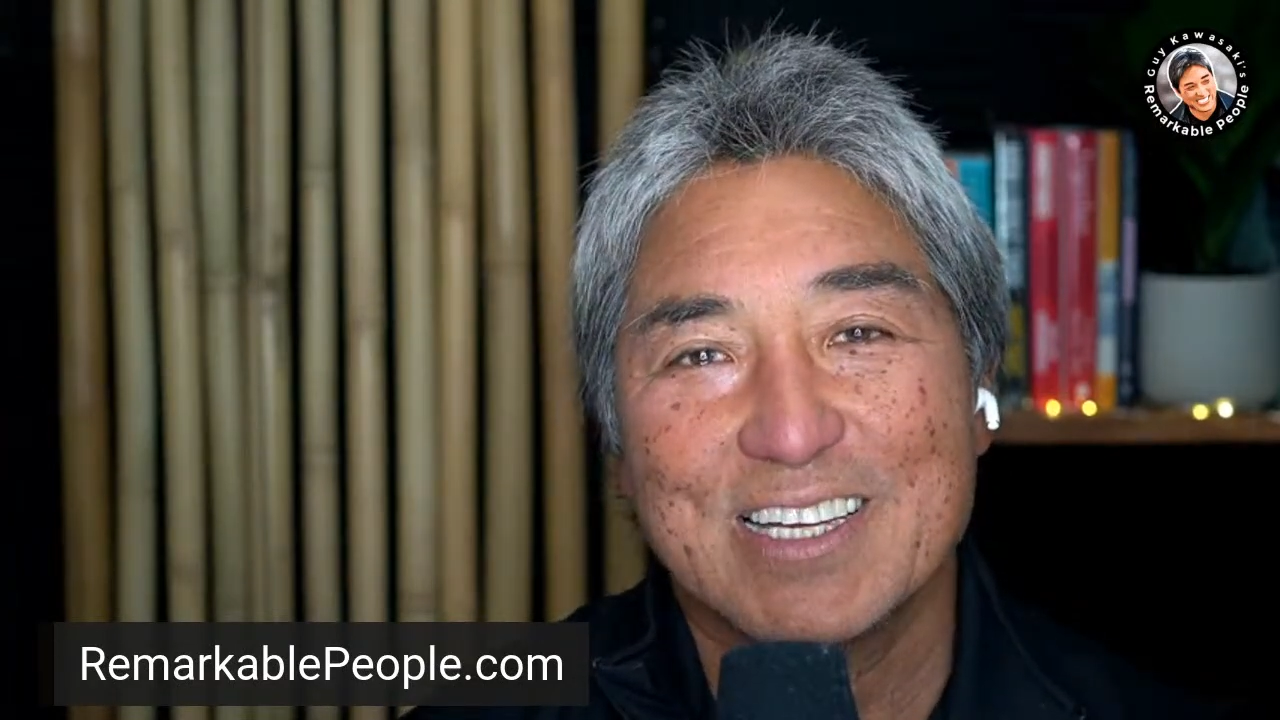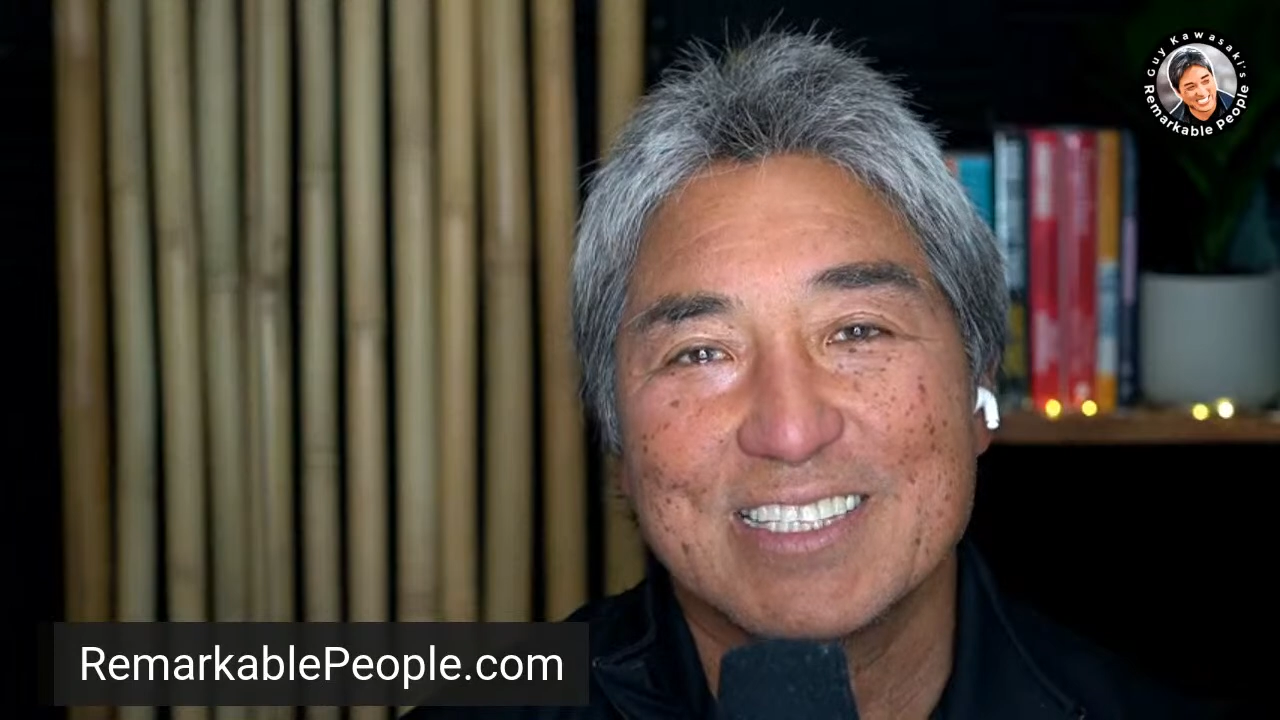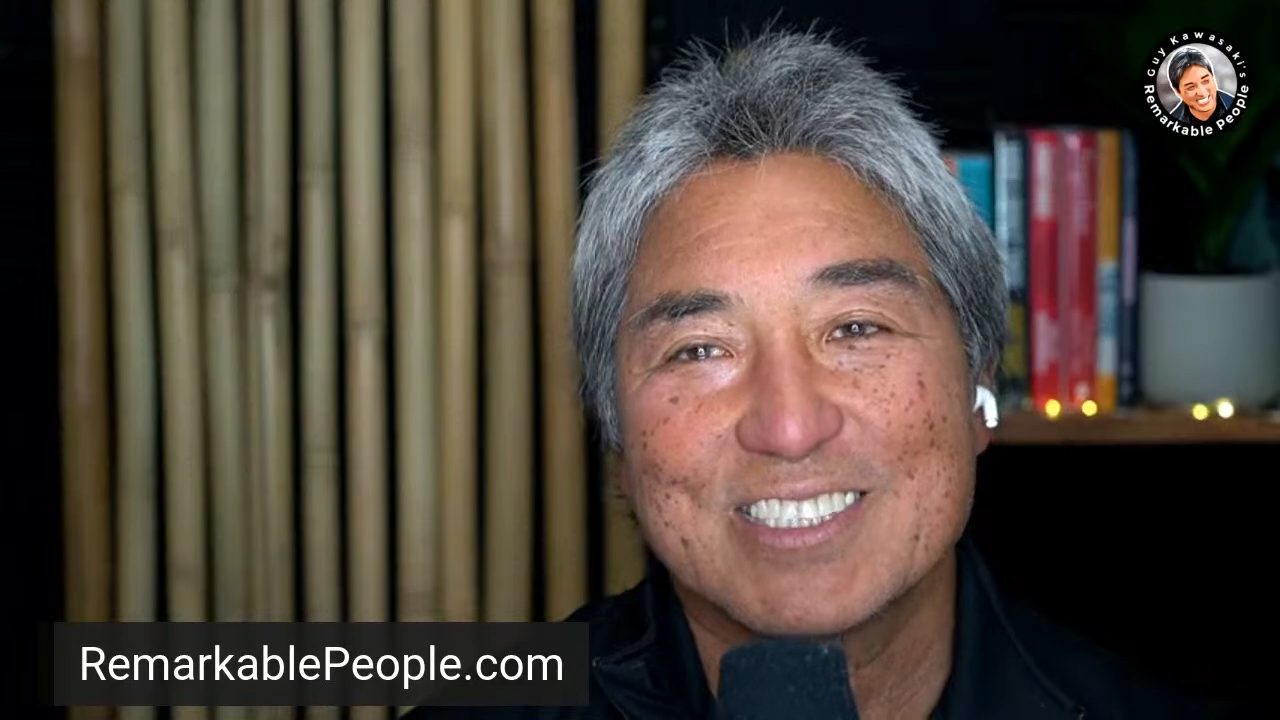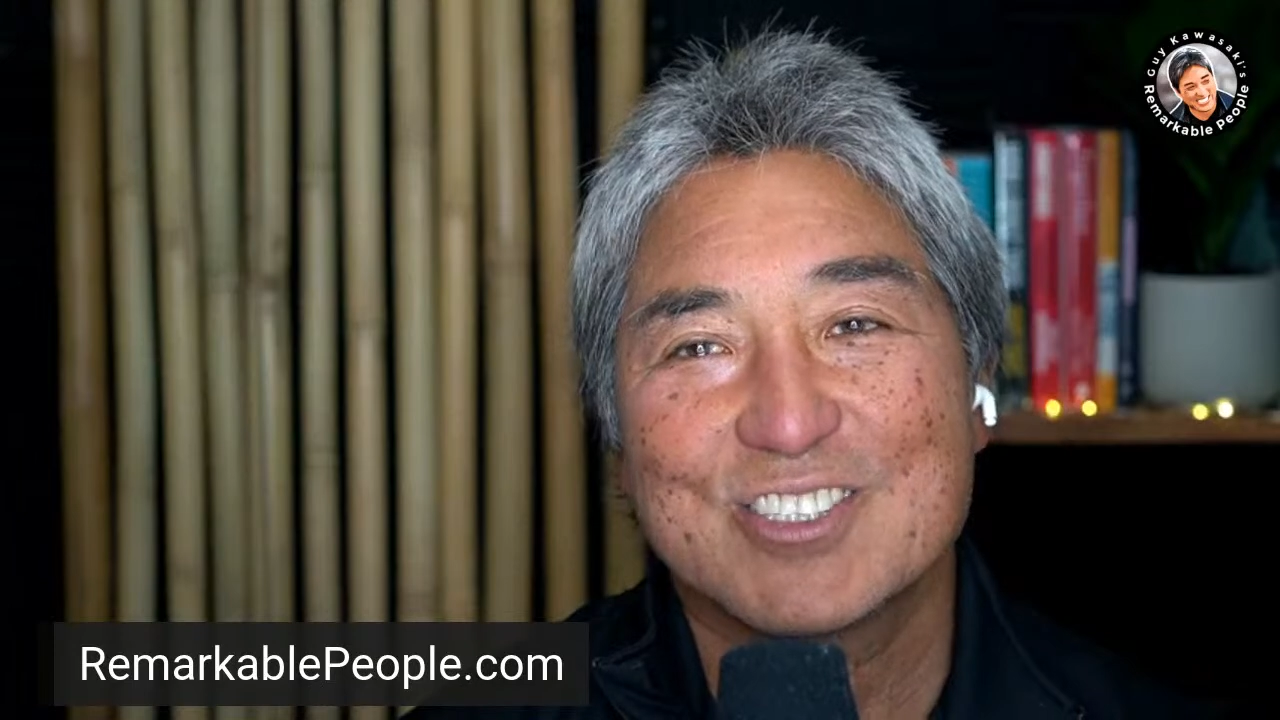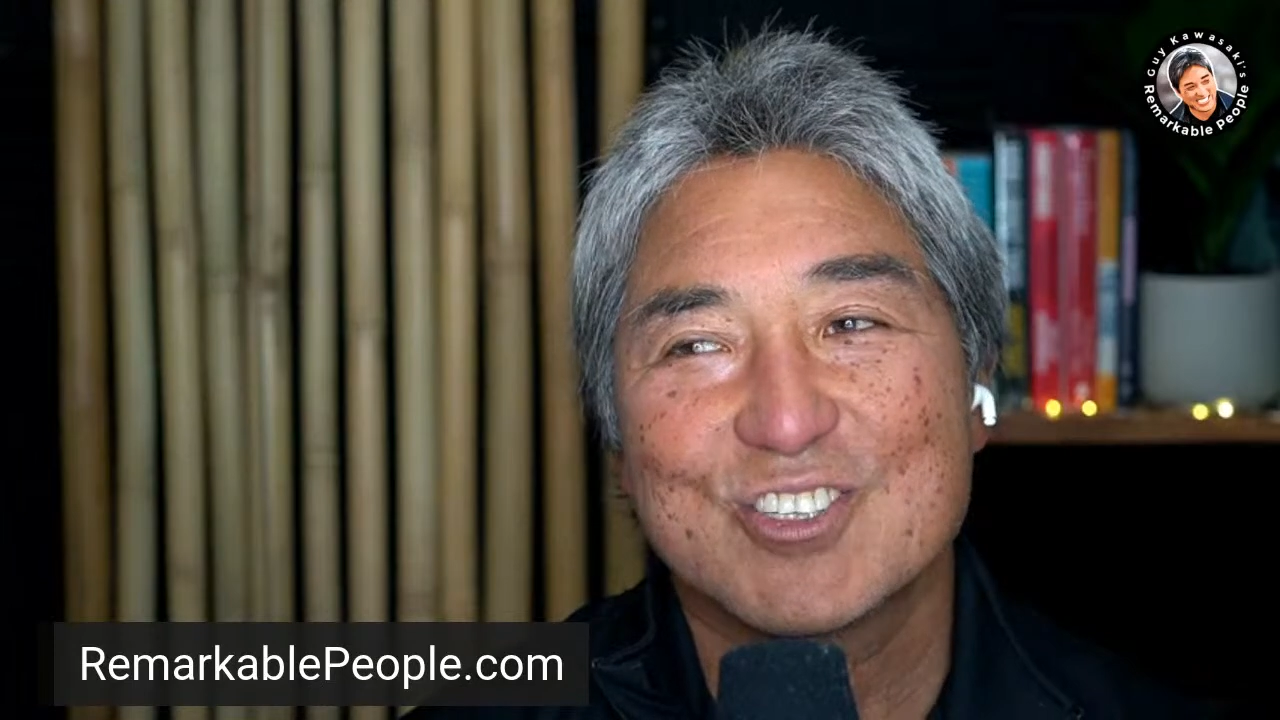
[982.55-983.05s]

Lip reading: and